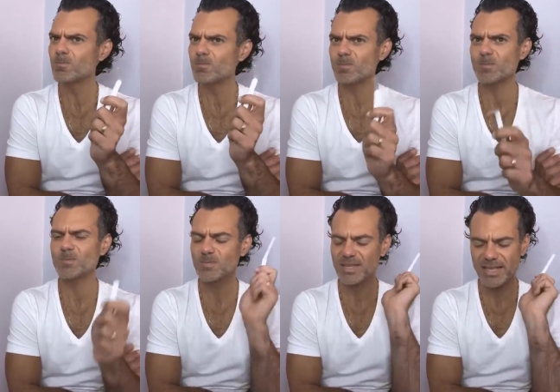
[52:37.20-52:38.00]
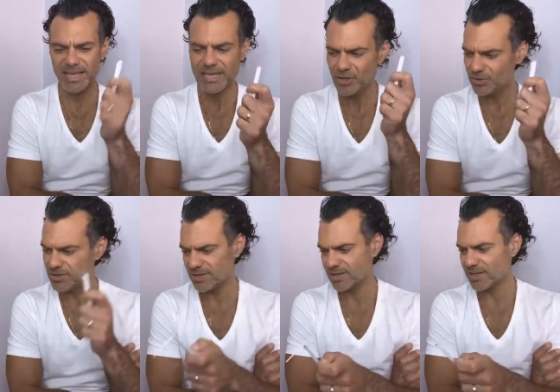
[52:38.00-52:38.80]
Hmm,
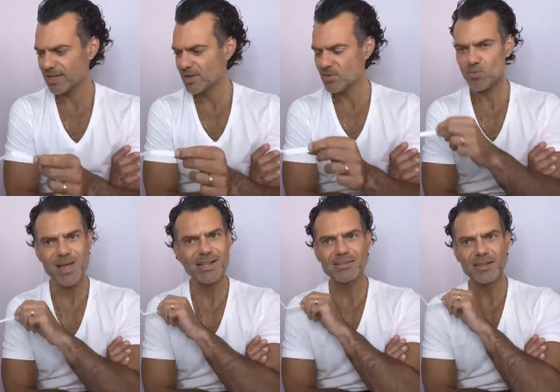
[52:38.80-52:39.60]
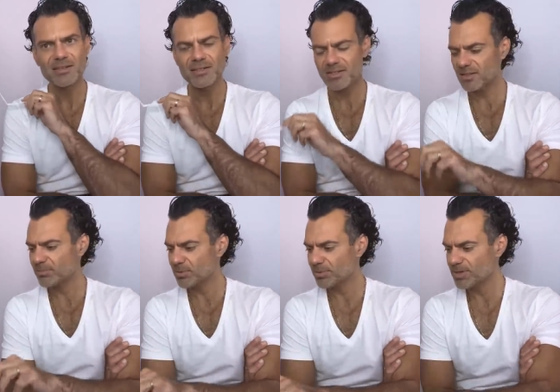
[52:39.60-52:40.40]
interesting. Well
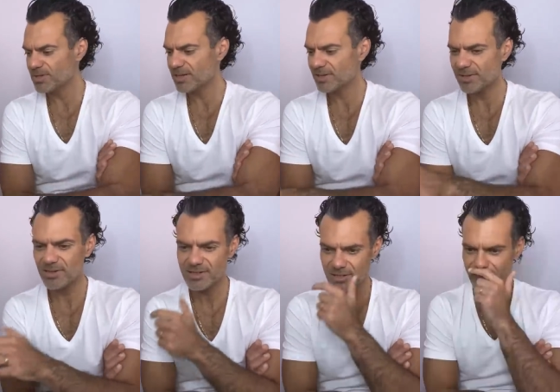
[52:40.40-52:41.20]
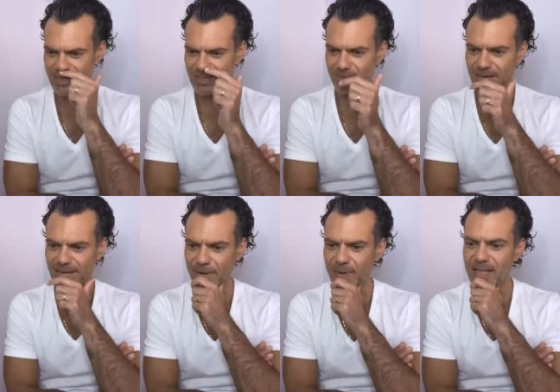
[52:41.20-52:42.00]
done to the boys and girls at
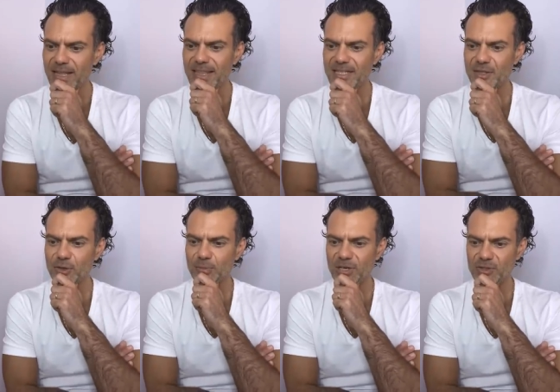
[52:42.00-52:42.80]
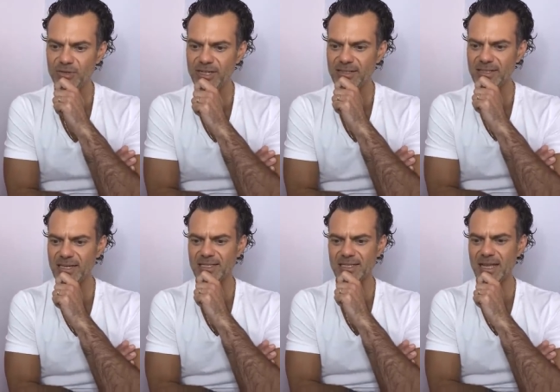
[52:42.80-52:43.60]
Masque Milano. That's a good press
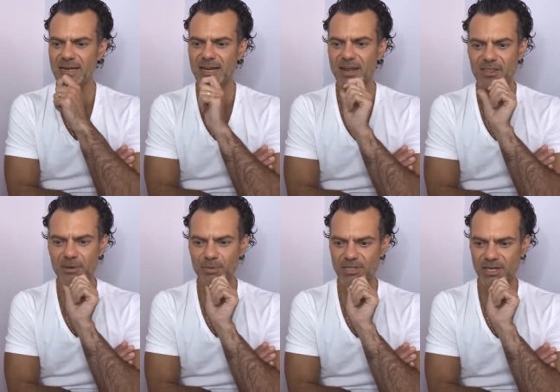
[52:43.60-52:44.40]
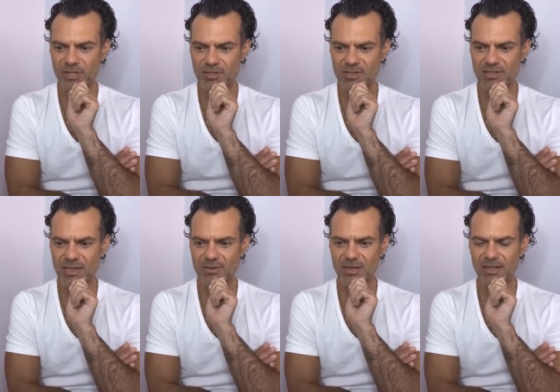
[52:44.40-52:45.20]
release, says San. Nothing pretentious.
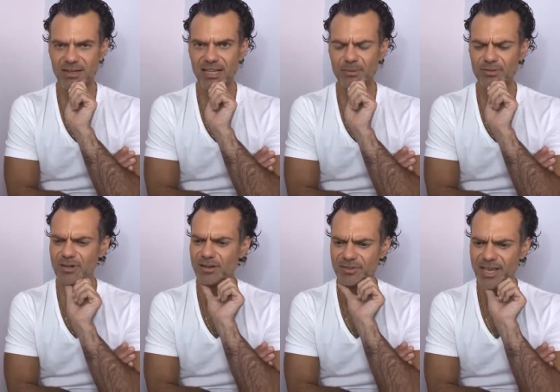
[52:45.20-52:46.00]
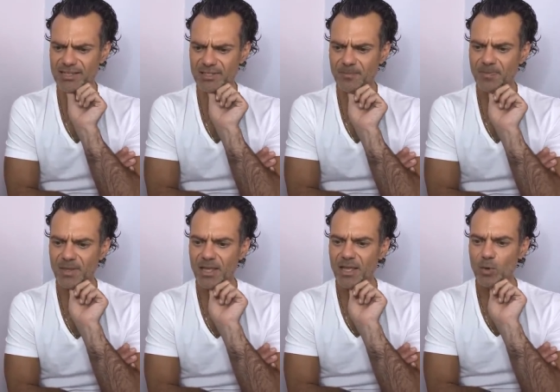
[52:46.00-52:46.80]
Sounds like a labor of love. Yes.
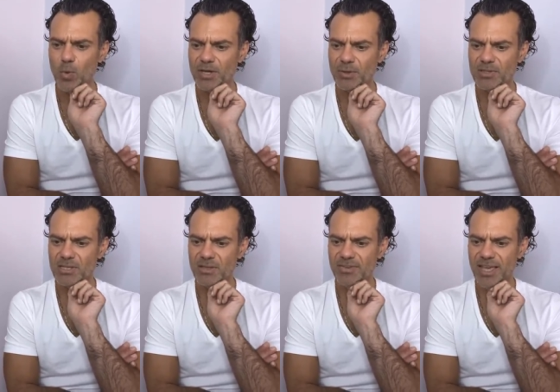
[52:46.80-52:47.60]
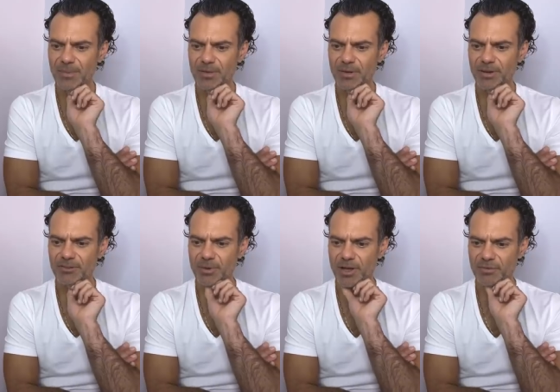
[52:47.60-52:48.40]
One uses the vocabulary
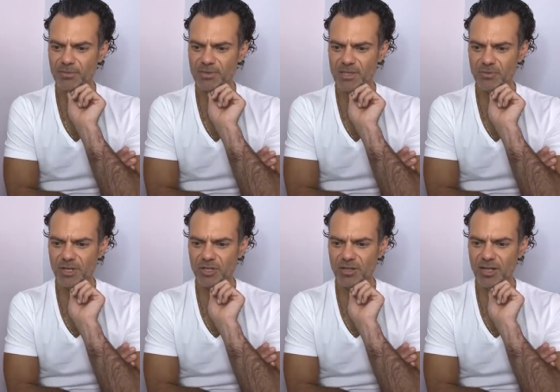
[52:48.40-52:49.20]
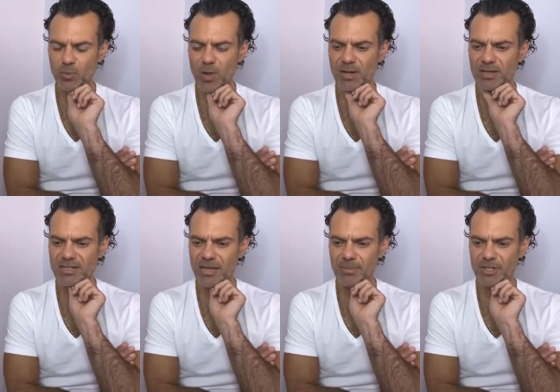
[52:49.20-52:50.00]
of perfume, says Rachel, and one
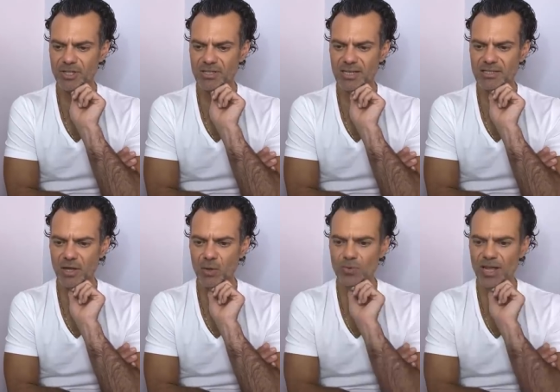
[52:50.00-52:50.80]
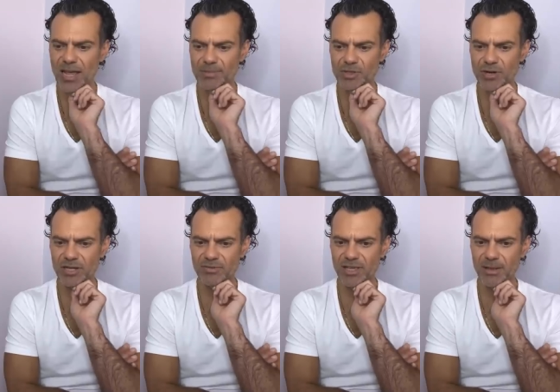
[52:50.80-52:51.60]
establishes its own
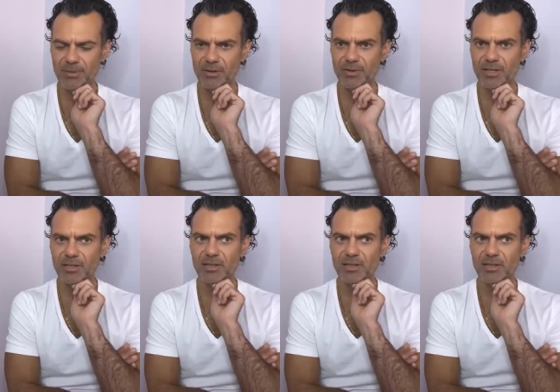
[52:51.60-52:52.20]
abstract vocabulary.